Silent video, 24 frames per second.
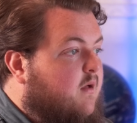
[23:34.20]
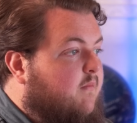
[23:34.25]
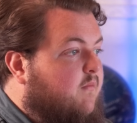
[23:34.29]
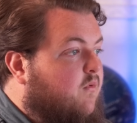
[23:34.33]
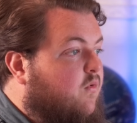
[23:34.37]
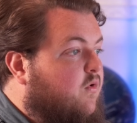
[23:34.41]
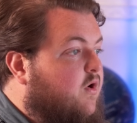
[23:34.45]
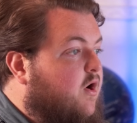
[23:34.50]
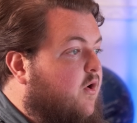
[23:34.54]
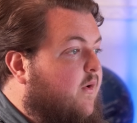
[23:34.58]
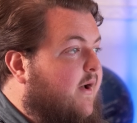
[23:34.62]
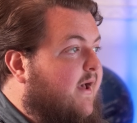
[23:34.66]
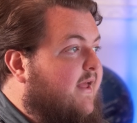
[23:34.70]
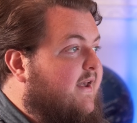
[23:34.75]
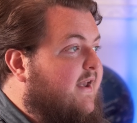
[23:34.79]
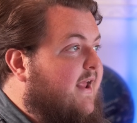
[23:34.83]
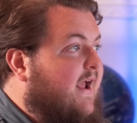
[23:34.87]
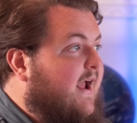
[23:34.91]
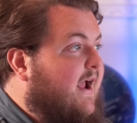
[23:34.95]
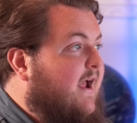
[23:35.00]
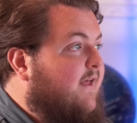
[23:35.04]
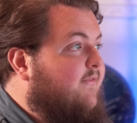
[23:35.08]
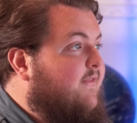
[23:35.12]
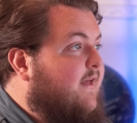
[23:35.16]
we'll go ahead
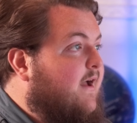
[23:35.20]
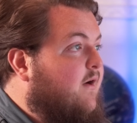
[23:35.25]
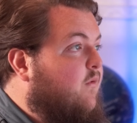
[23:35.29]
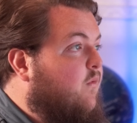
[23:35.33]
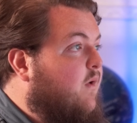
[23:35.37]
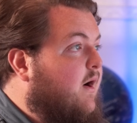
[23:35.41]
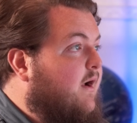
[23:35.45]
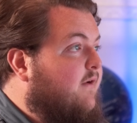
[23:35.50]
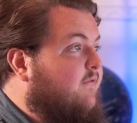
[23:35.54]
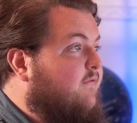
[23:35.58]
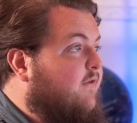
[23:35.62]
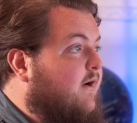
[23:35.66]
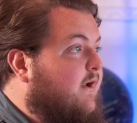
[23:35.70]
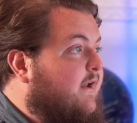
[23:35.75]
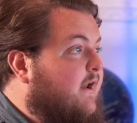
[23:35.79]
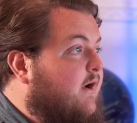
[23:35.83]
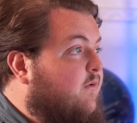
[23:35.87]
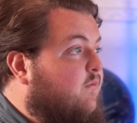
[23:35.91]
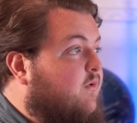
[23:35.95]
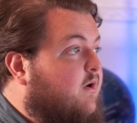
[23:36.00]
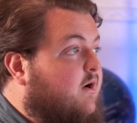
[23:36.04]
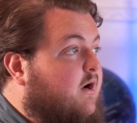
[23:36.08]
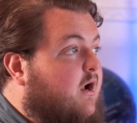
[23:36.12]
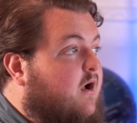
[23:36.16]
and add that Wi-Fi
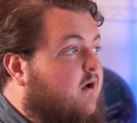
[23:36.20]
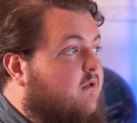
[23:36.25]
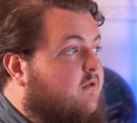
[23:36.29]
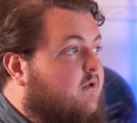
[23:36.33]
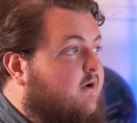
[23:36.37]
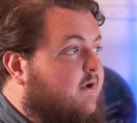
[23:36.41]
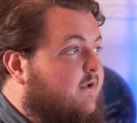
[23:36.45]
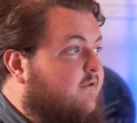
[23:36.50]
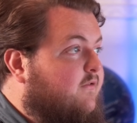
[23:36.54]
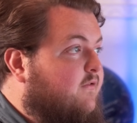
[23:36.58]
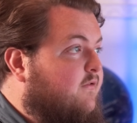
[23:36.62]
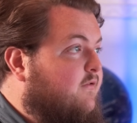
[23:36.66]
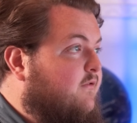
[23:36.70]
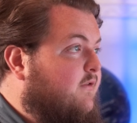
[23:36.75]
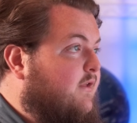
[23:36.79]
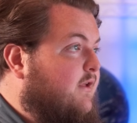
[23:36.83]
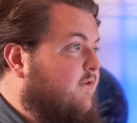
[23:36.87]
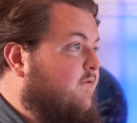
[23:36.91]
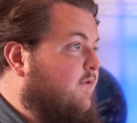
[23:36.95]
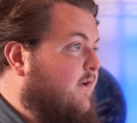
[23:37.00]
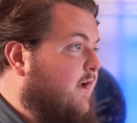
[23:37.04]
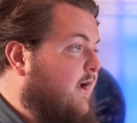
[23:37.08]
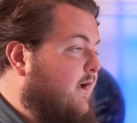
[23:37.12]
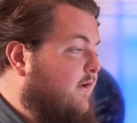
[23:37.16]
network. Oh, look, it's
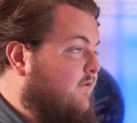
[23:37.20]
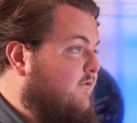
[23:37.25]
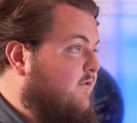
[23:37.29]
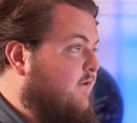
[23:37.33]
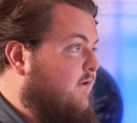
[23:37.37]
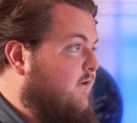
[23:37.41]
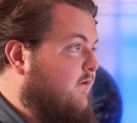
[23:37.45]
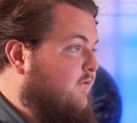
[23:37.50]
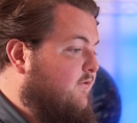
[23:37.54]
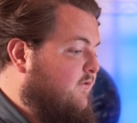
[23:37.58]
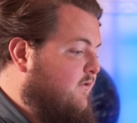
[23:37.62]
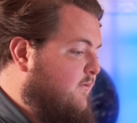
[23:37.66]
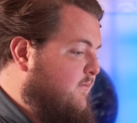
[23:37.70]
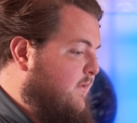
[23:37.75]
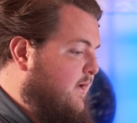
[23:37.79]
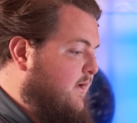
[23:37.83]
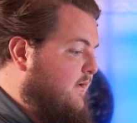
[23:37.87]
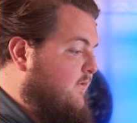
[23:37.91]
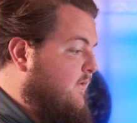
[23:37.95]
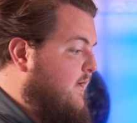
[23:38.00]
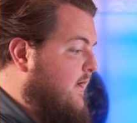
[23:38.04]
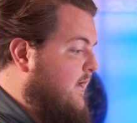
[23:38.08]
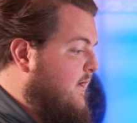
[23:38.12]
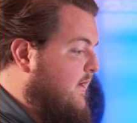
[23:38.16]
even asking us to
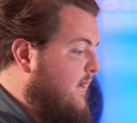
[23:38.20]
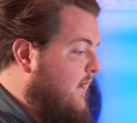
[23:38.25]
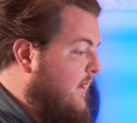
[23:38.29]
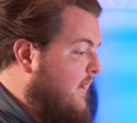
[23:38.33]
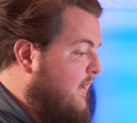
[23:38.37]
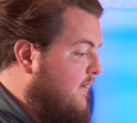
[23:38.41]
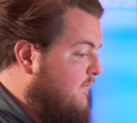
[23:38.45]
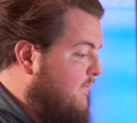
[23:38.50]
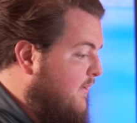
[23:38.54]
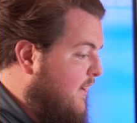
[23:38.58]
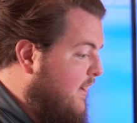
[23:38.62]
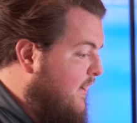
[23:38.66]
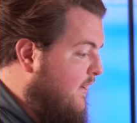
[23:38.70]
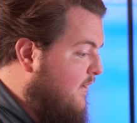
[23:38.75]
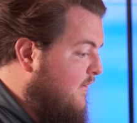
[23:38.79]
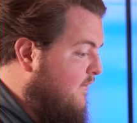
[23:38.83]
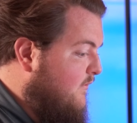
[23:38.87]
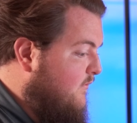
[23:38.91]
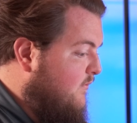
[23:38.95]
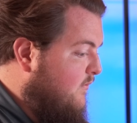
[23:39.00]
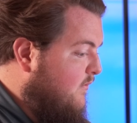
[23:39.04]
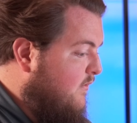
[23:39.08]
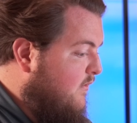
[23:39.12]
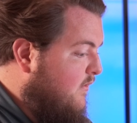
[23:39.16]
make that 8
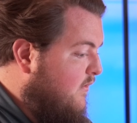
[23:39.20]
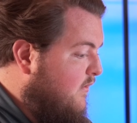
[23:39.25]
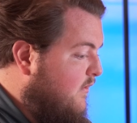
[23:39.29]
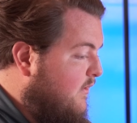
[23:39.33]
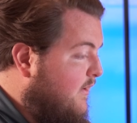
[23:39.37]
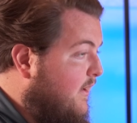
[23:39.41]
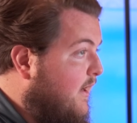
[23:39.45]
password